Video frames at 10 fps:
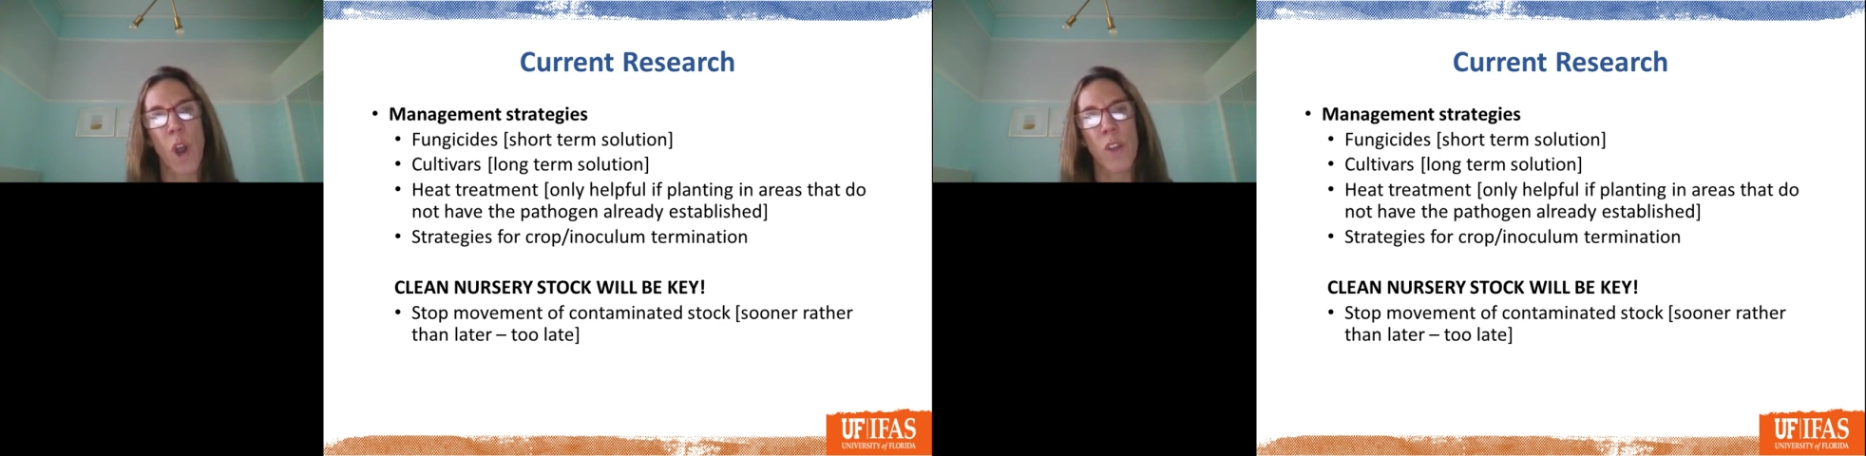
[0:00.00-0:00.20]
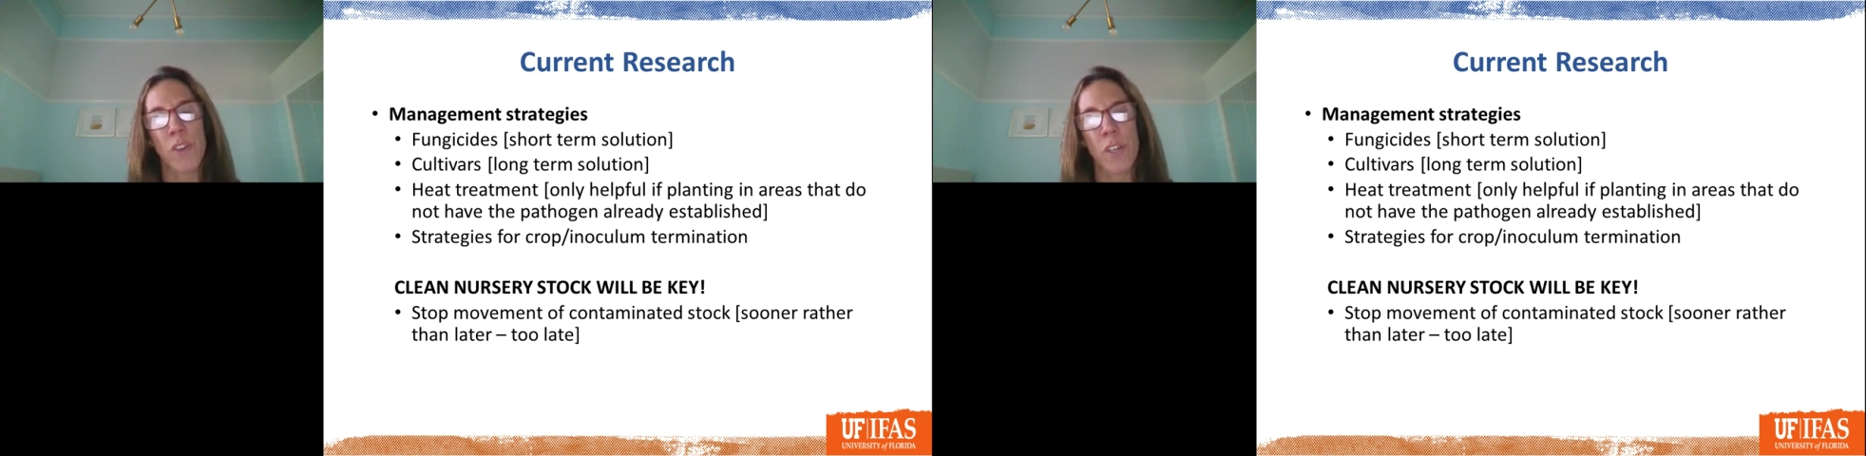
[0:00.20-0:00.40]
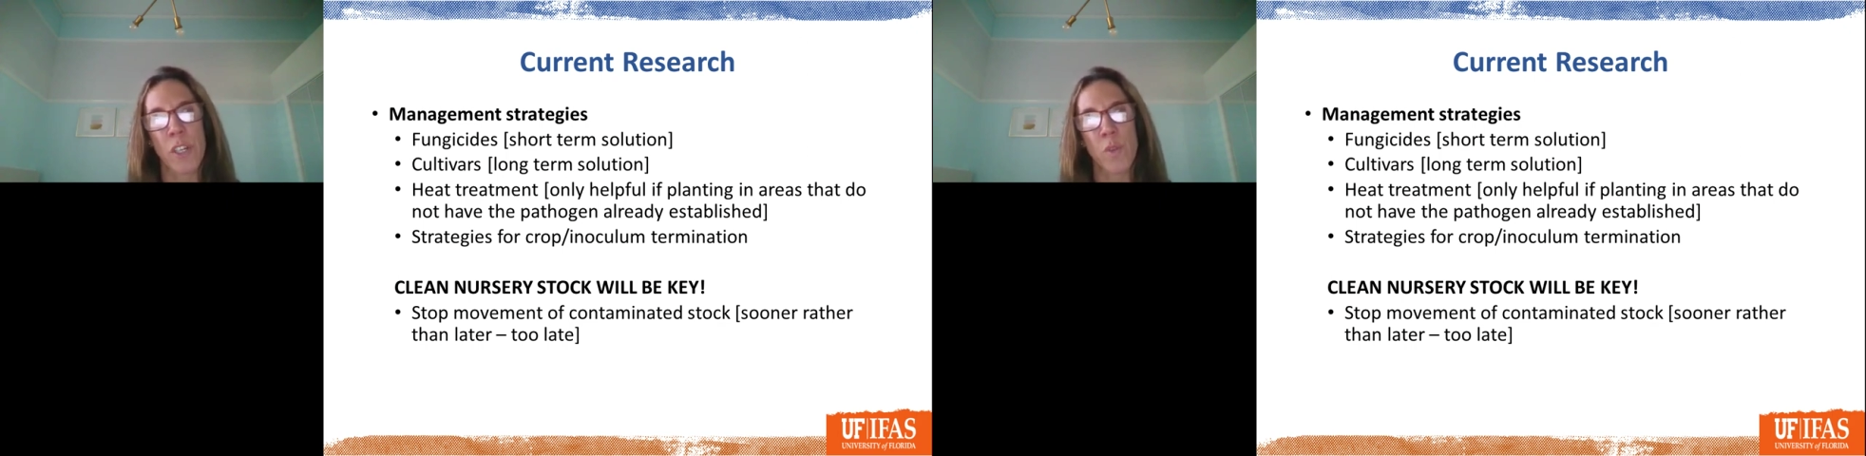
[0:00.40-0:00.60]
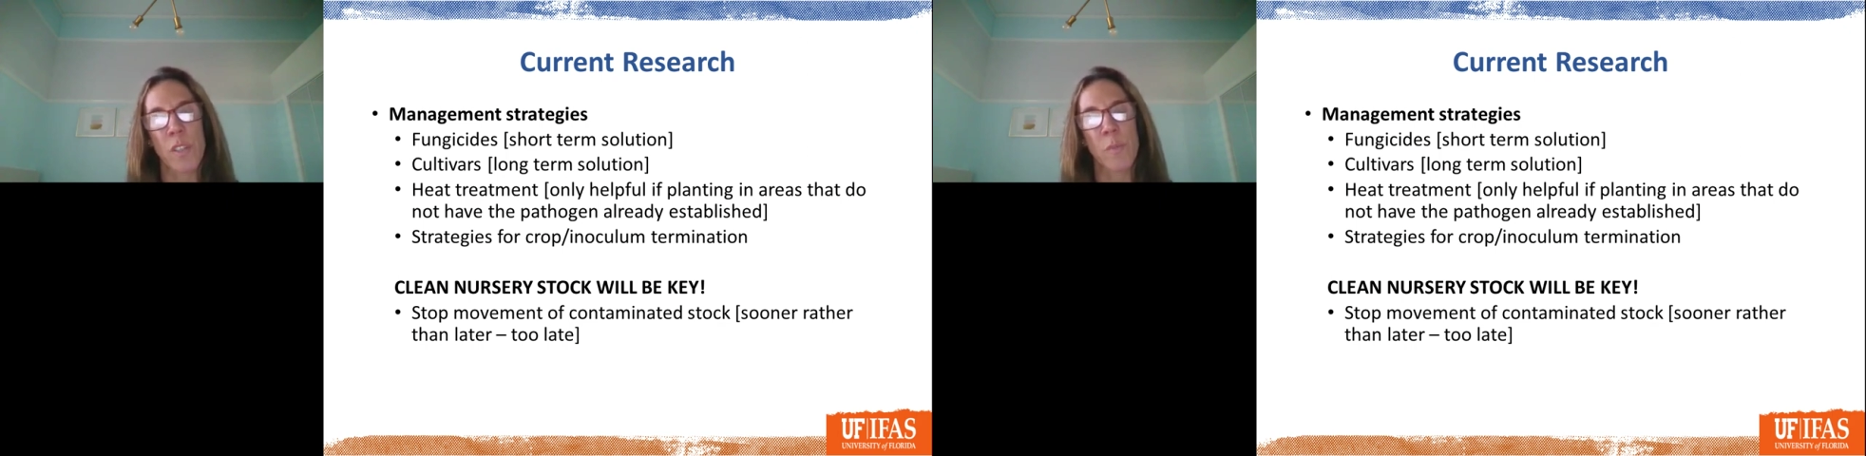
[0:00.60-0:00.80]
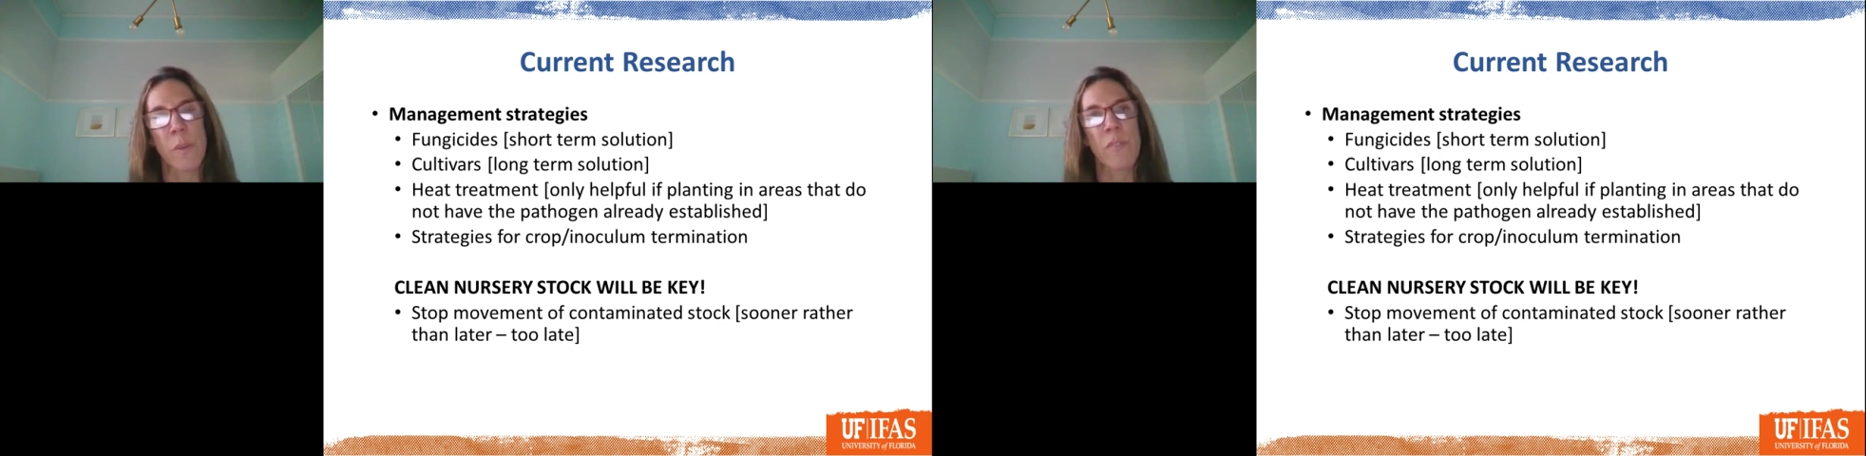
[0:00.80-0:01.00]
other
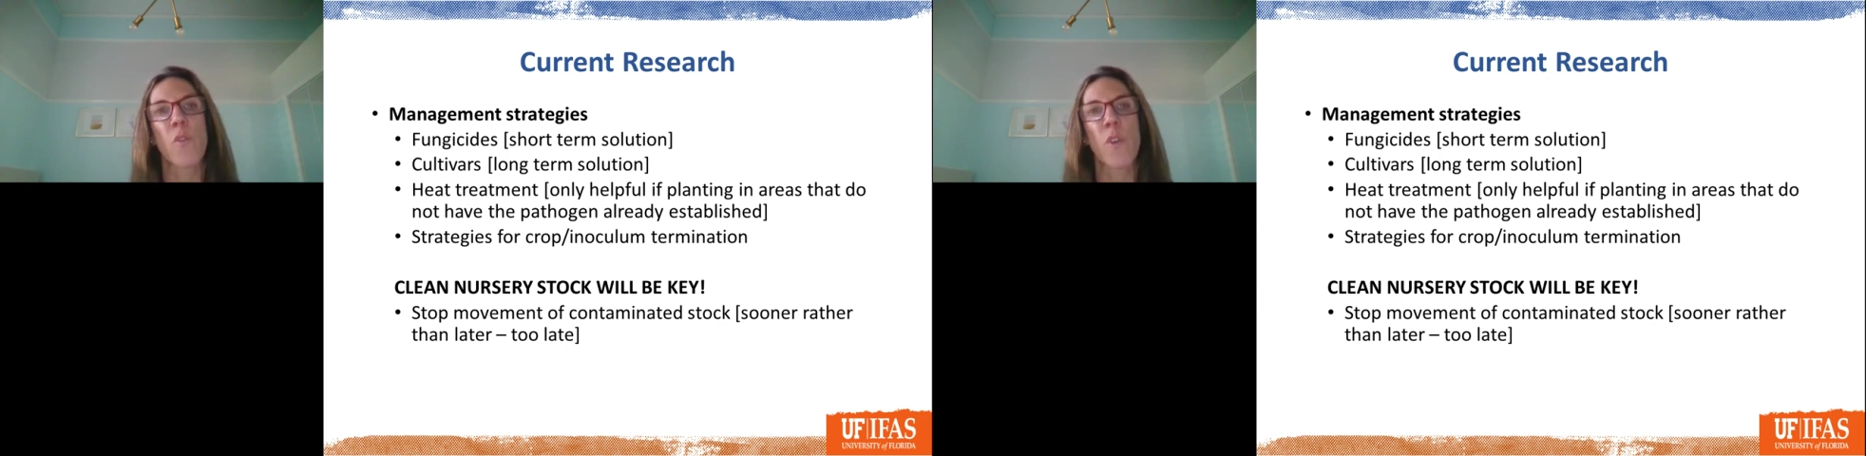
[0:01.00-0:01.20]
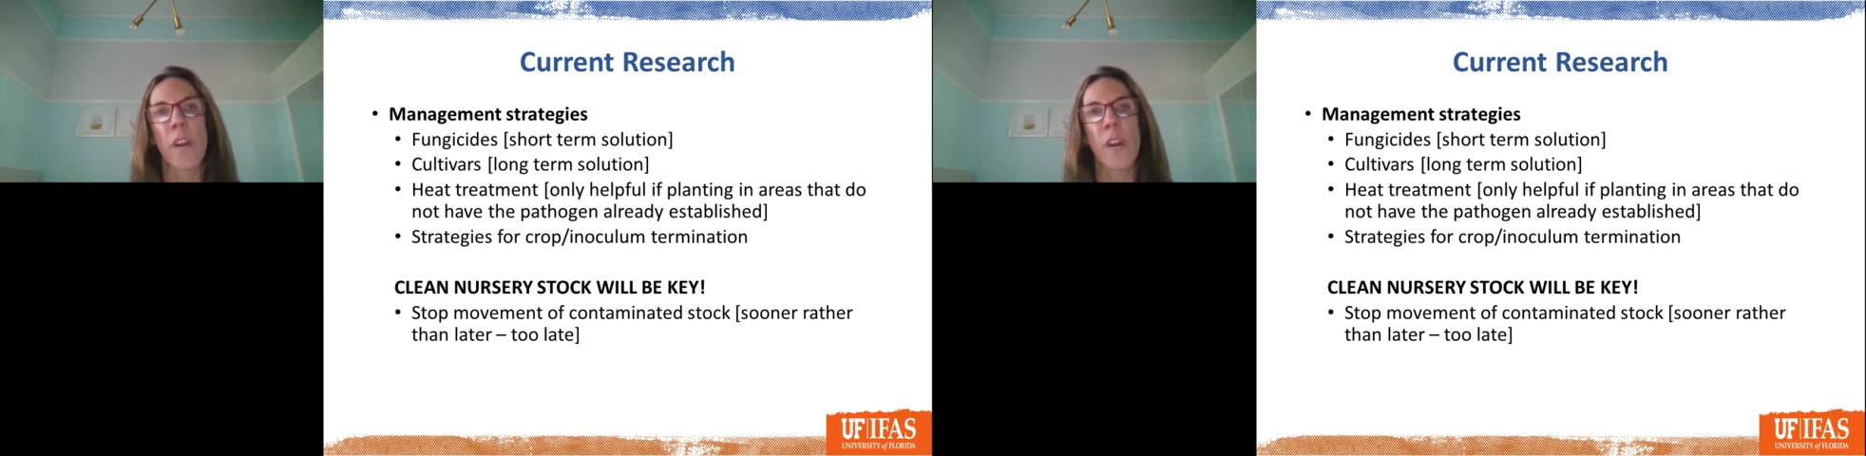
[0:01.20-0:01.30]
nurseries before